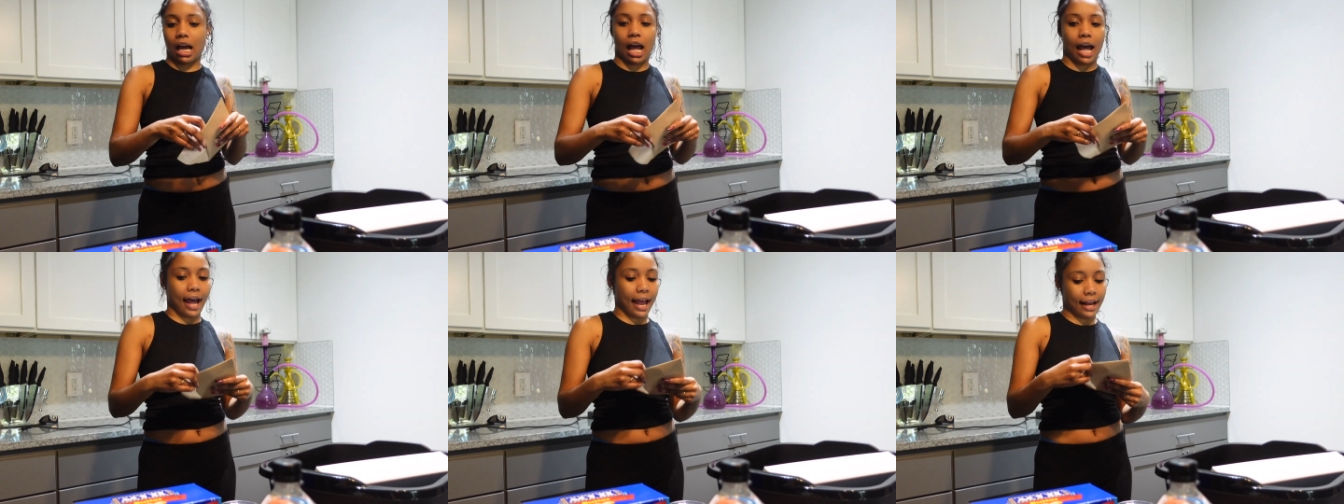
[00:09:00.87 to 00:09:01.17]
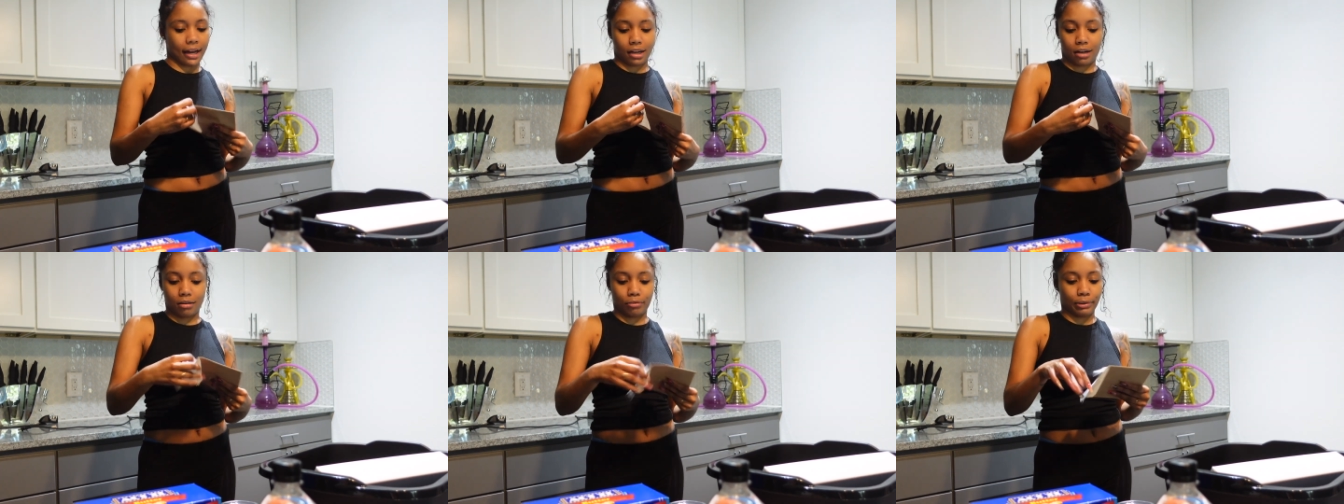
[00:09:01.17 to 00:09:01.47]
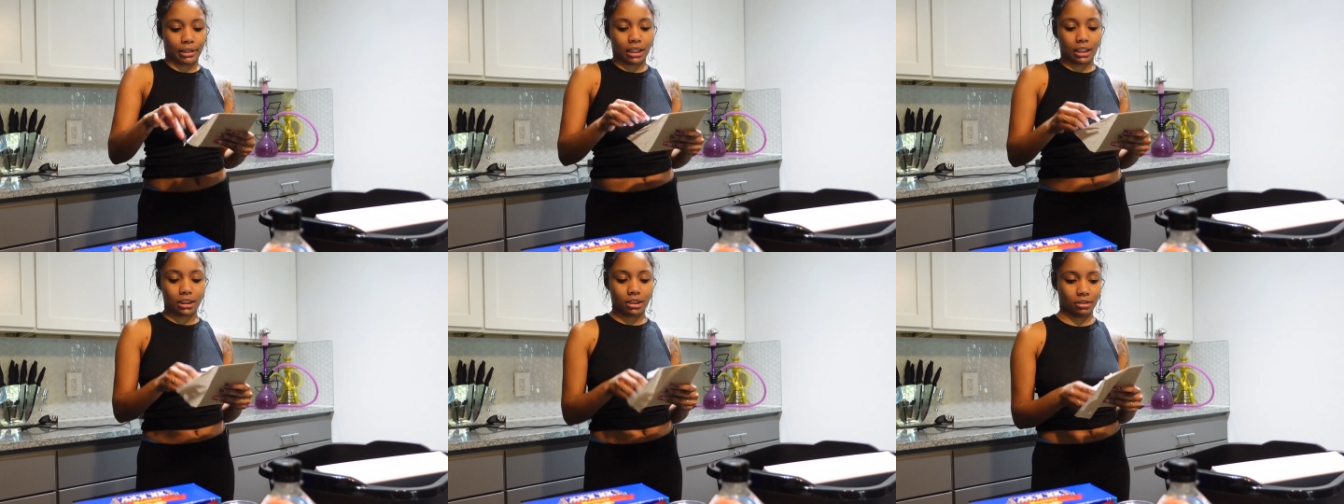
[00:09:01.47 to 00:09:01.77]
I ain't gonna
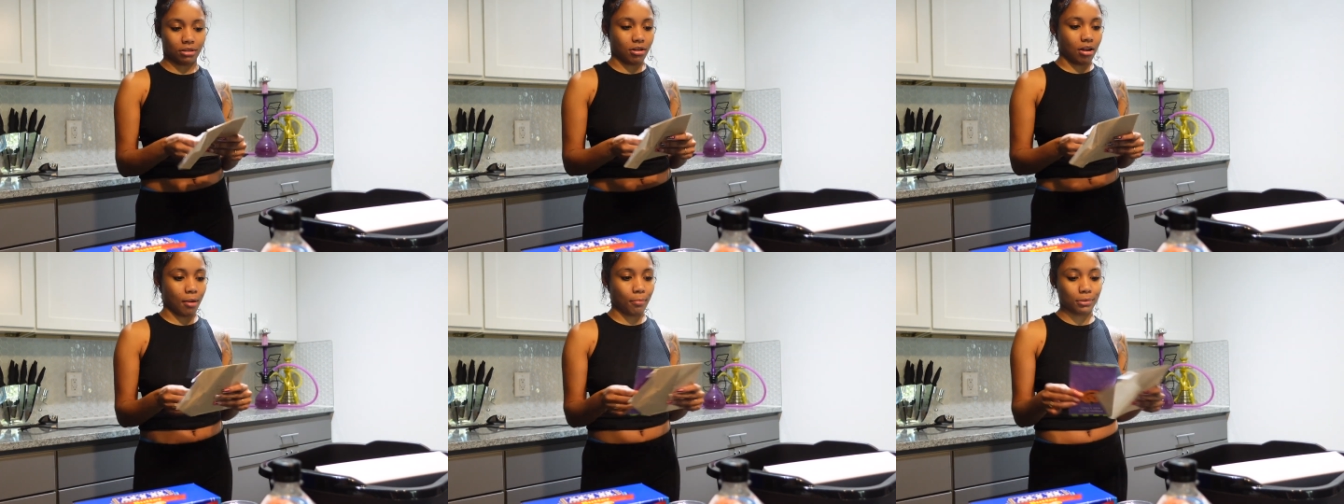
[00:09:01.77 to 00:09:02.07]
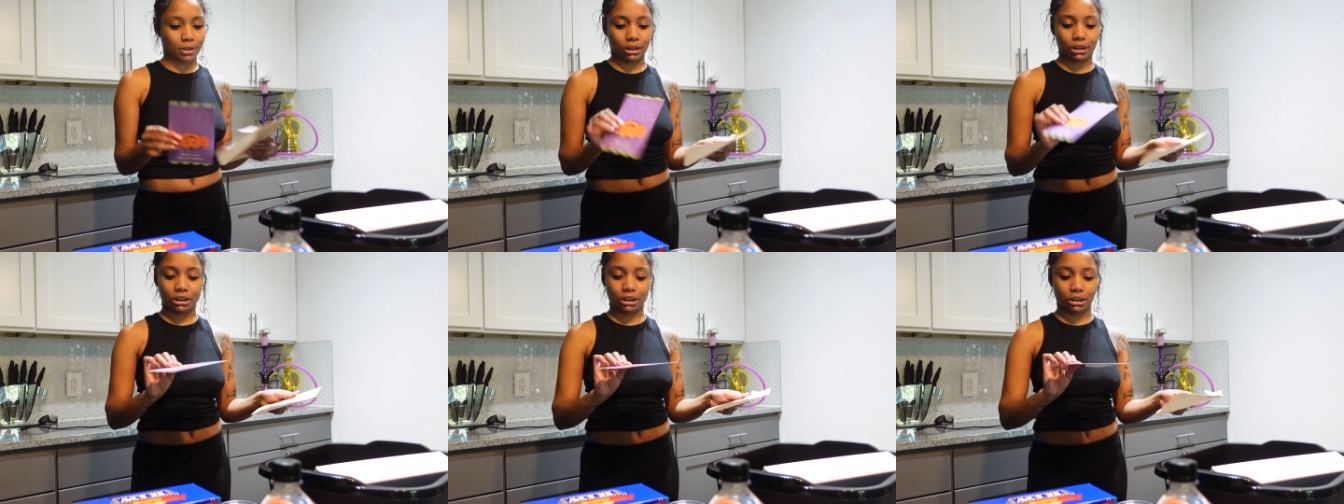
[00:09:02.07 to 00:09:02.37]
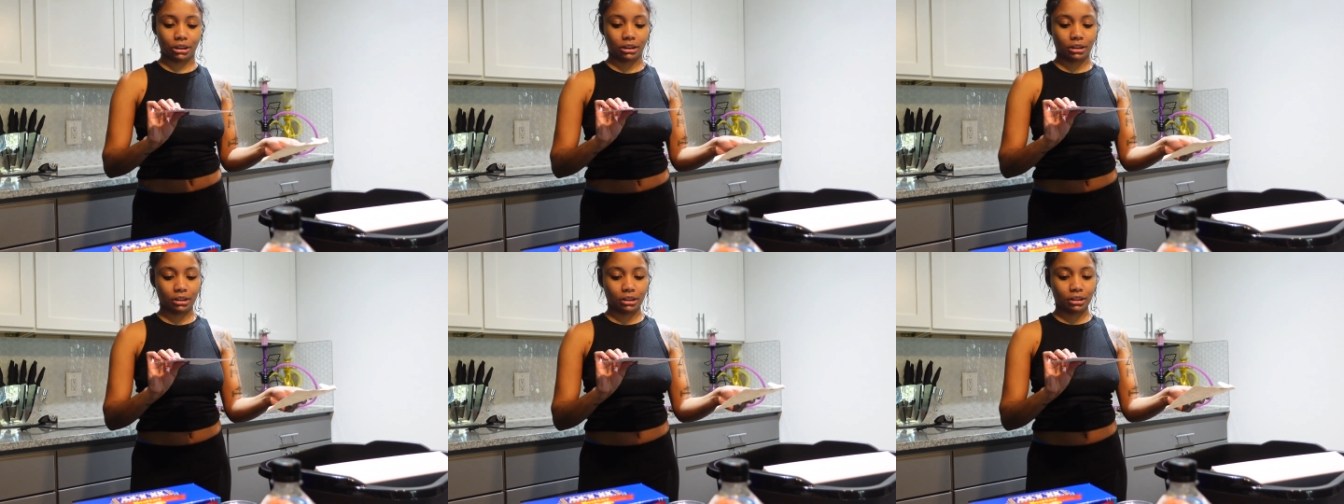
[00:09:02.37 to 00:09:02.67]
read it to y'all. It's very
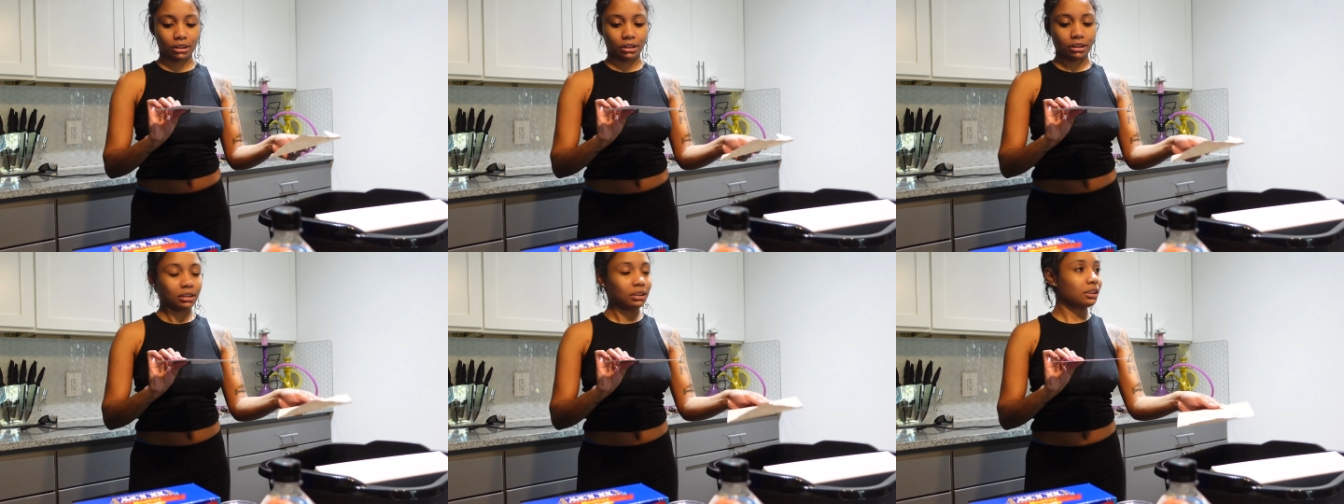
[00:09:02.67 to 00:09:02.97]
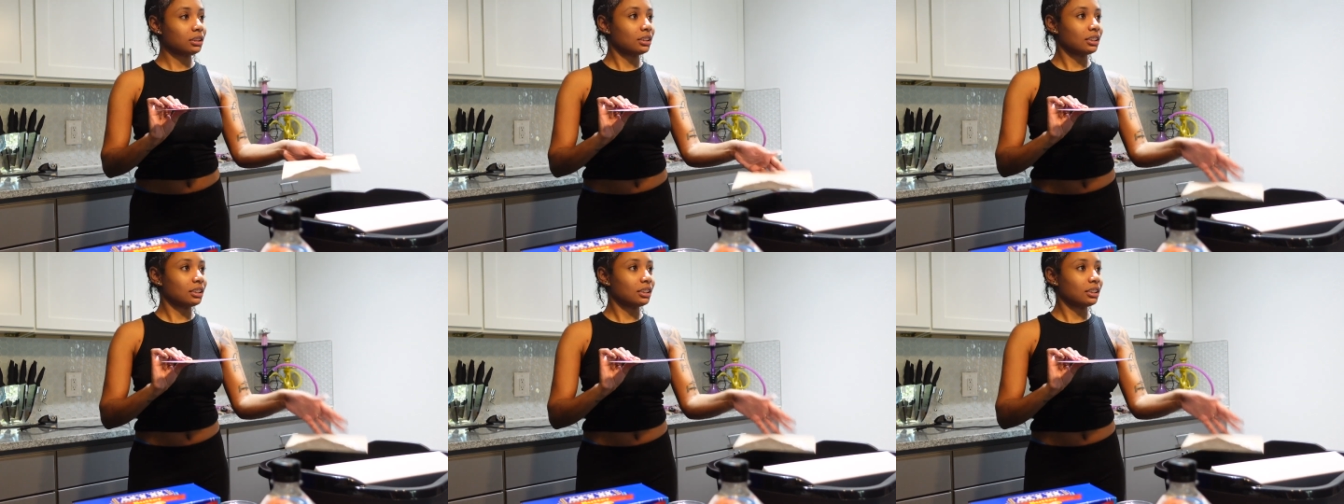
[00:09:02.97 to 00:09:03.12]
short and simple.